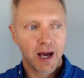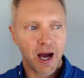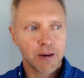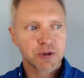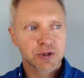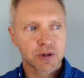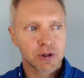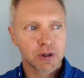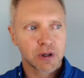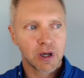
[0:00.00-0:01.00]
I
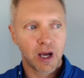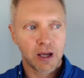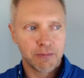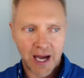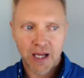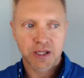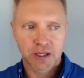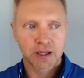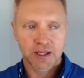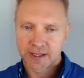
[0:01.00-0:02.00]

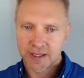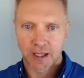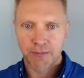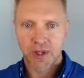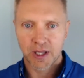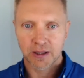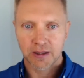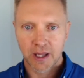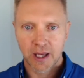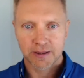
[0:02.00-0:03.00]
imagine this is something
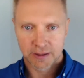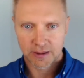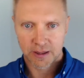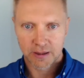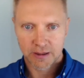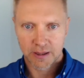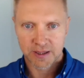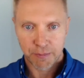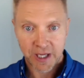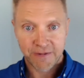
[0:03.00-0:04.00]
that is
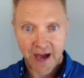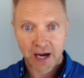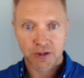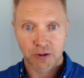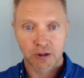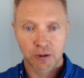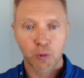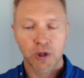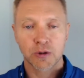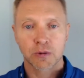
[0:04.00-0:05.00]
a big factor in
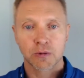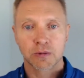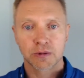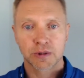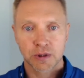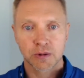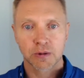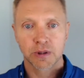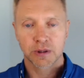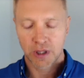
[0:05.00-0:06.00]
what you
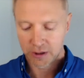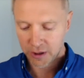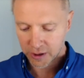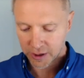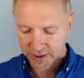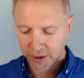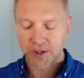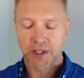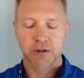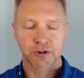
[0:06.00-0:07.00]
do and in your
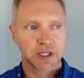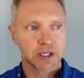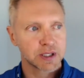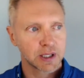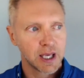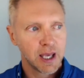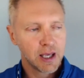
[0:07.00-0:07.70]
consulting and your teaching.